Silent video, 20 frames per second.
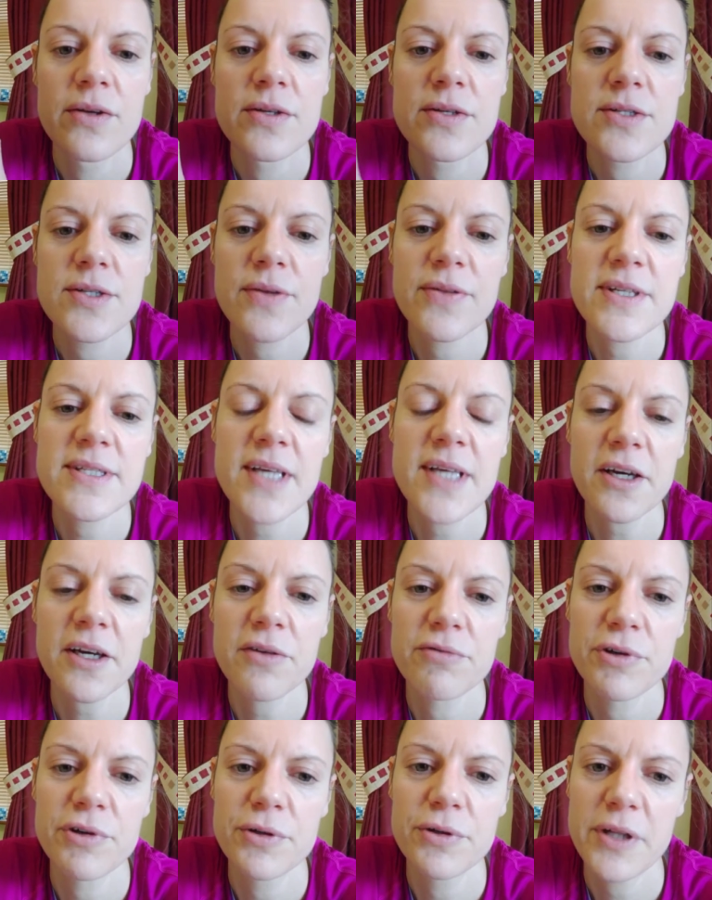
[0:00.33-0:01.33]
So the
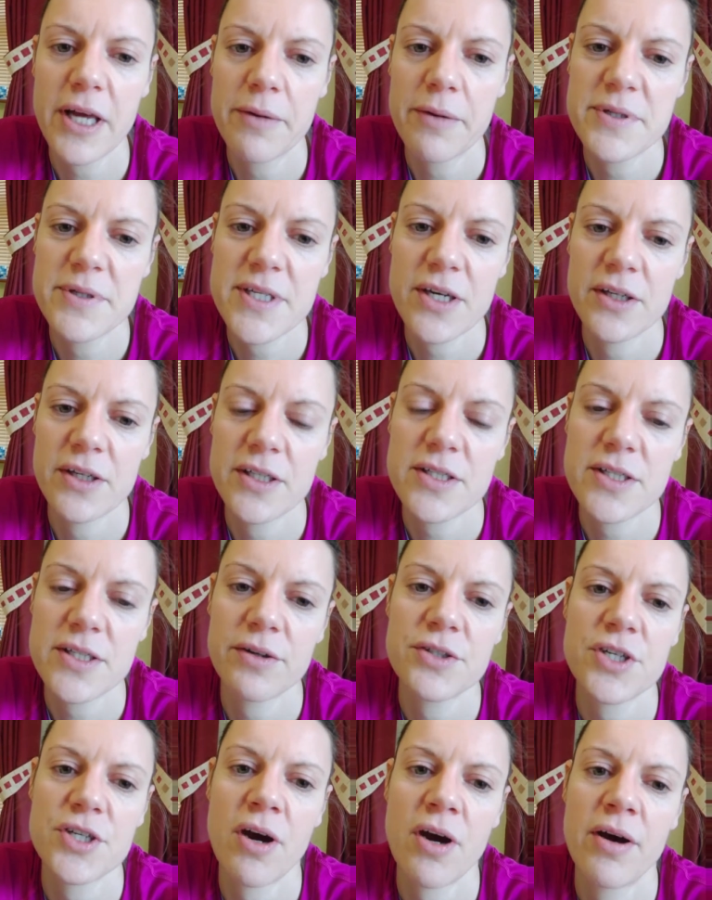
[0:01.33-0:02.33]
second rule I was going to
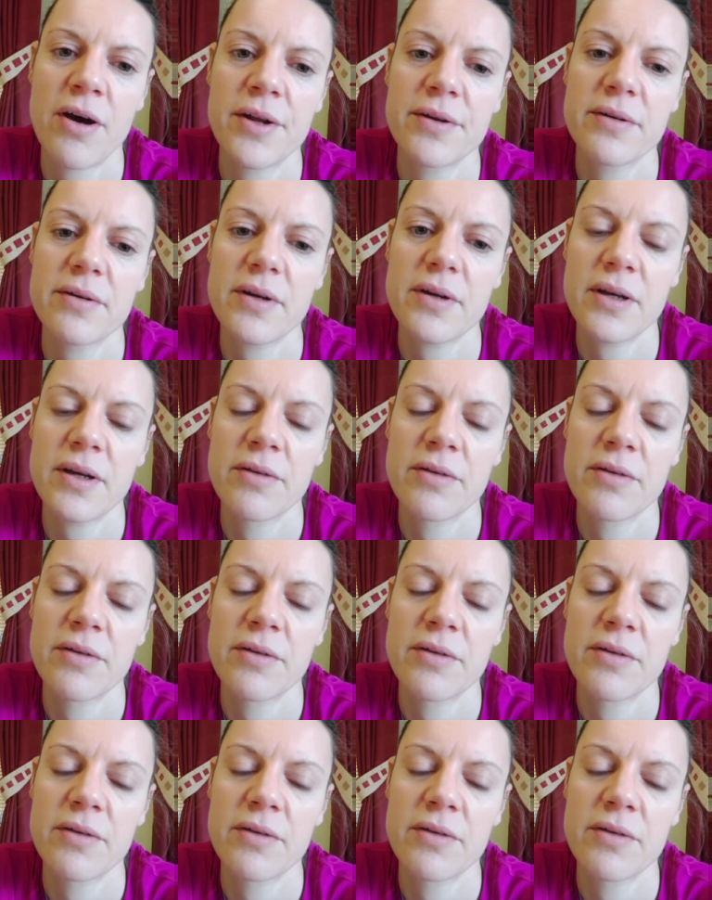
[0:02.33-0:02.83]
touch on